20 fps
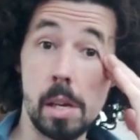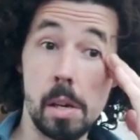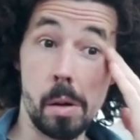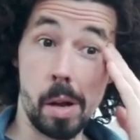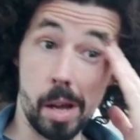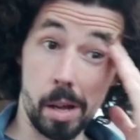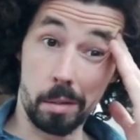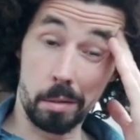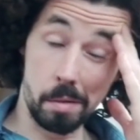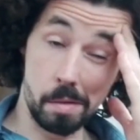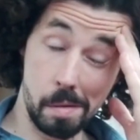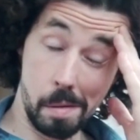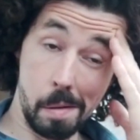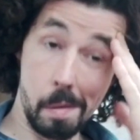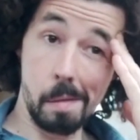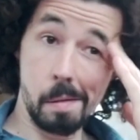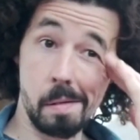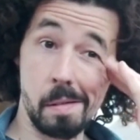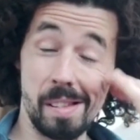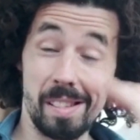Now
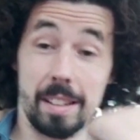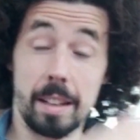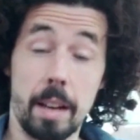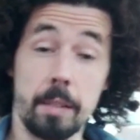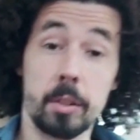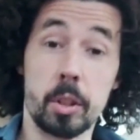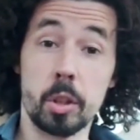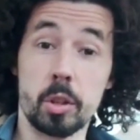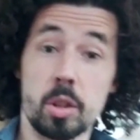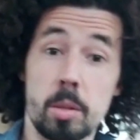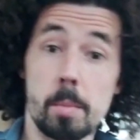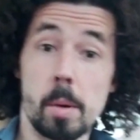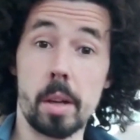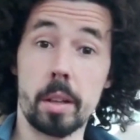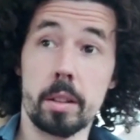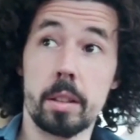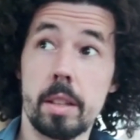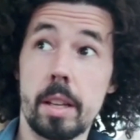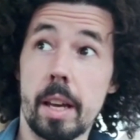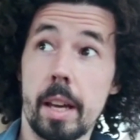I haven't touched the
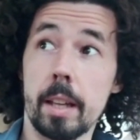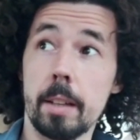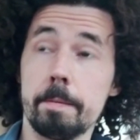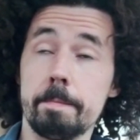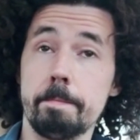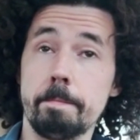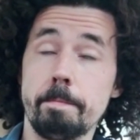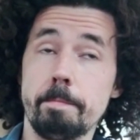bike today.